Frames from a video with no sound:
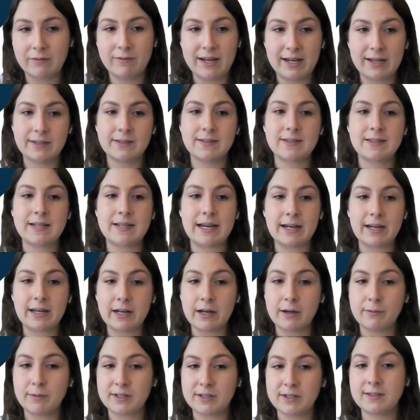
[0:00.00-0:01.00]
advance
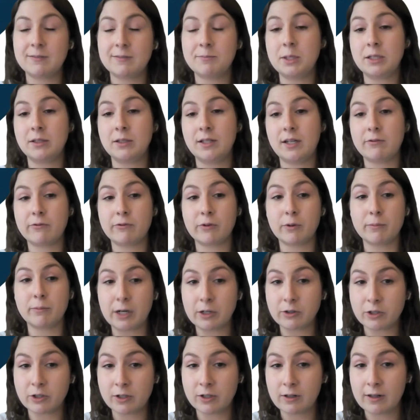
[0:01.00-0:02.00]
economic stability for
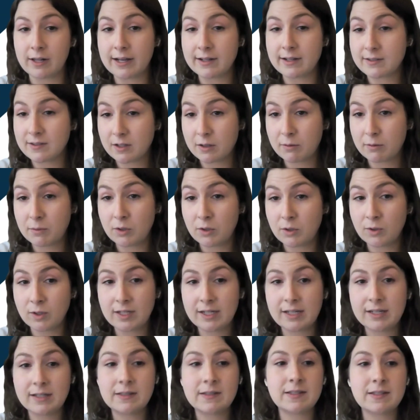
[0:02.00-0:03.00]
marginalized
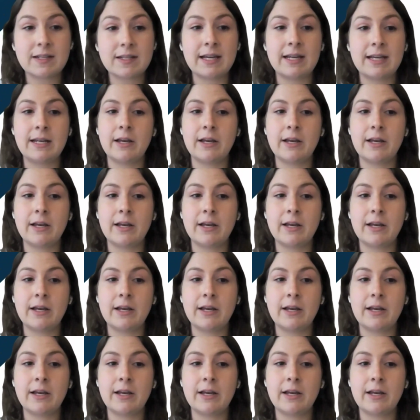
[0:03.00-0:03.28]
communities